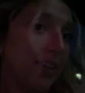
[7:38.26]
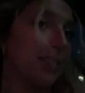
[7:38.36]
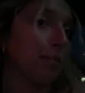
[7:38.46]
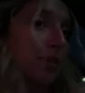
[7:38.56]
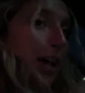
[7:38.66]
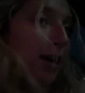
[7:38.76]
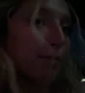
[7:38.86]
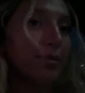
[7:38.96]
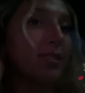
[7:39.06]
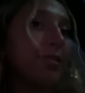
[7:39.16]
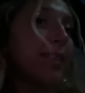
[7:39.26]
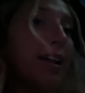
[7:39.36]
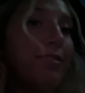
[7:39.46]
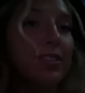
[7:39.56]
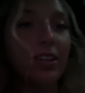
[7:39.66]
Sometimes
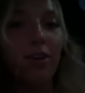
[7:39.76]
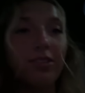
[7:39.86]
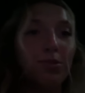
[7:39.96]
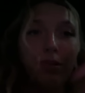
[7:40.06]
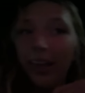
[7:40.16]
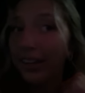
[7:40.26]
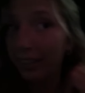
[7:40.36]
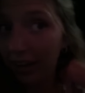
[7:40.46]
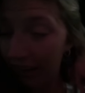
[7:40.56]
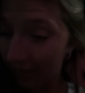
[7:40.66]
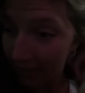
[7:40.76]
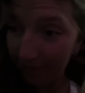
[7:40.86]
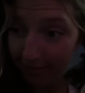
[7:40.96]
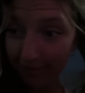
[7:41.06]
life doesn't go as you plan, guys.